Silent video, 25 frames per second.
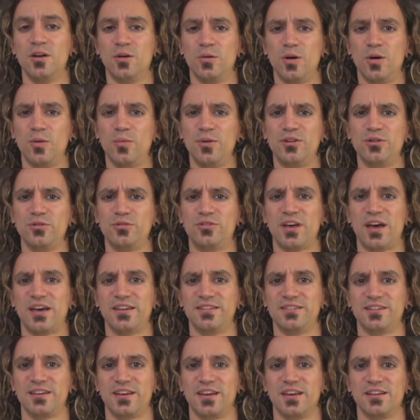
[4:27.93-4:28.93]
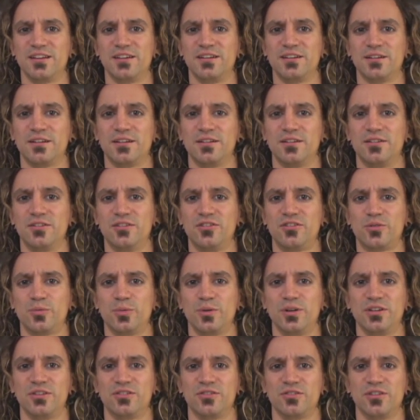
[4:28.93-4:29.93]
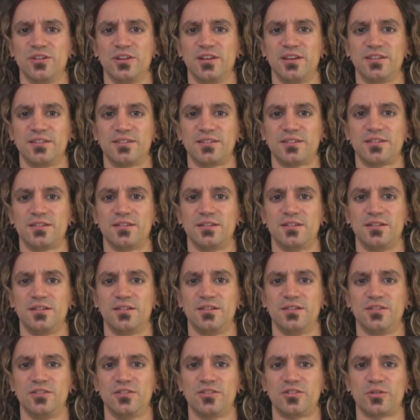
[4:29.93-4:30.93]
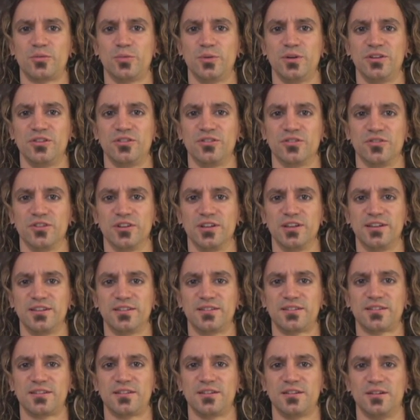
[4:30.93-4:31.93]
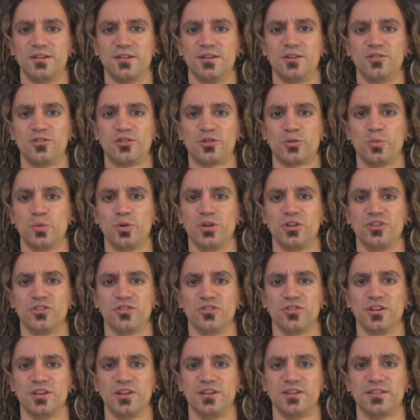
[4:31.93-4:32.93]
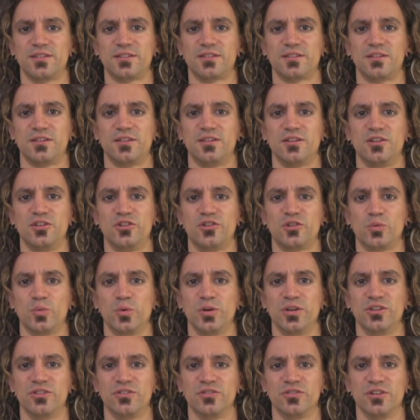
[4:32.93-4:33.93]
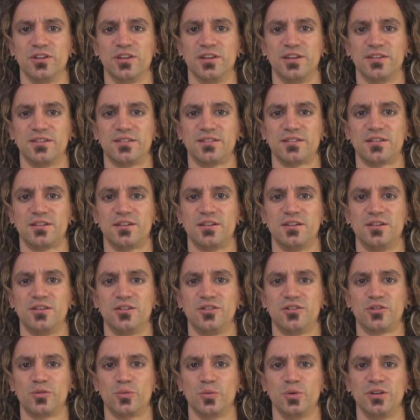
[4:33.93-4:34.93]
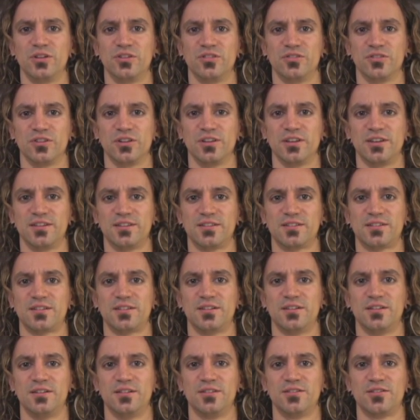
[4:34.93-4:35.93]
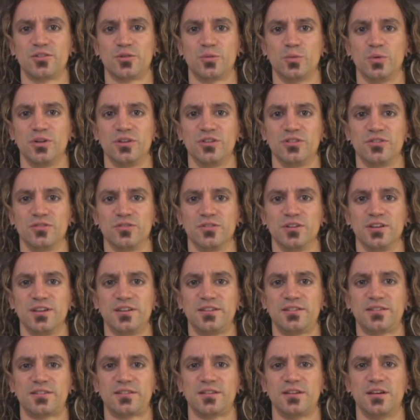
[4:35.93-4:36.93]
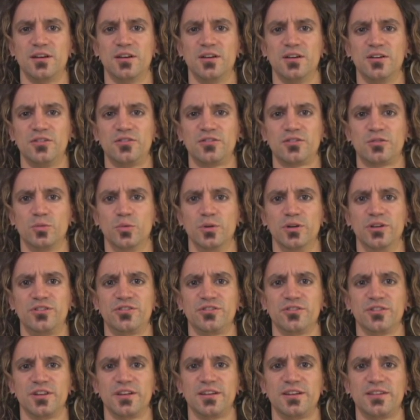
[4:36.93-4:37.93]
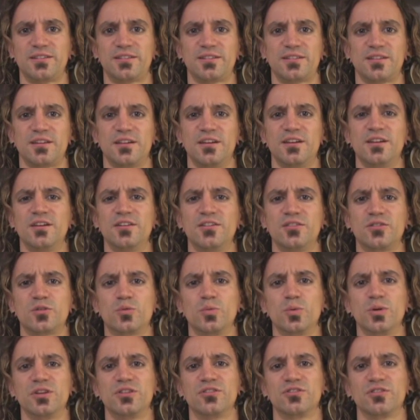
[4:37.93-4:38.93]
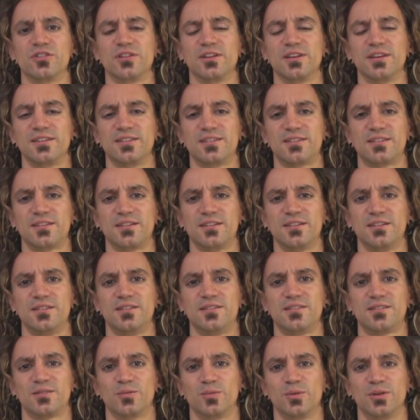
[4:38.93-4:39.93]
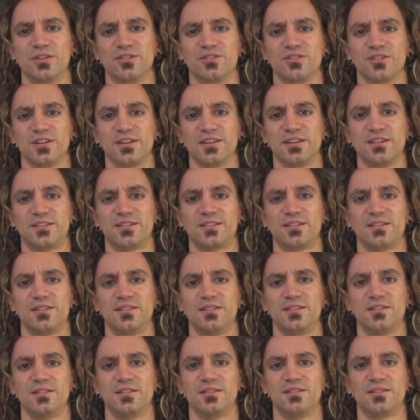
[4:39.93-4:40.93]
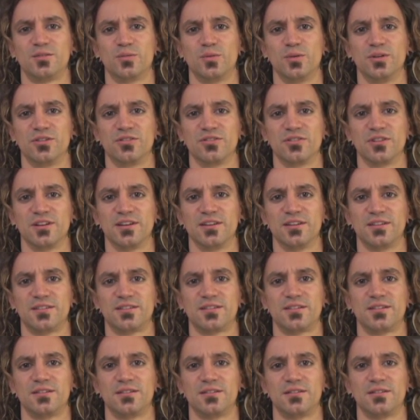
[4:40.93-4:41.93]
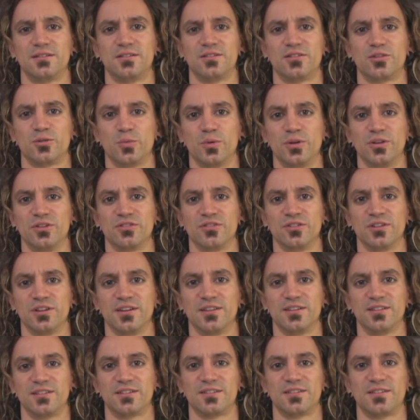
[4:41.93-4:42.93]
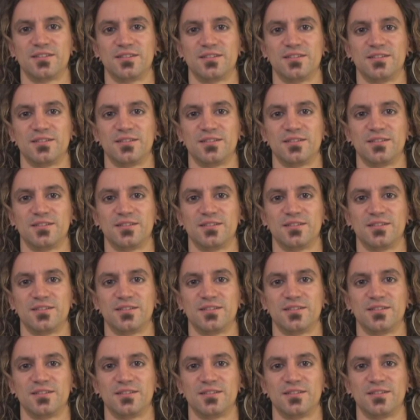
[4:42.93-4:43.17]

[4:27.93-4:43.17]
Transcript: When we do 10 together, squeeze, release, squeeze, release, squeeze, release, squeeze, release, squeeze, release, squeeze, release, squeeze, release, squeeze, release, squeeze, release, squeeze, release, squeeze, release.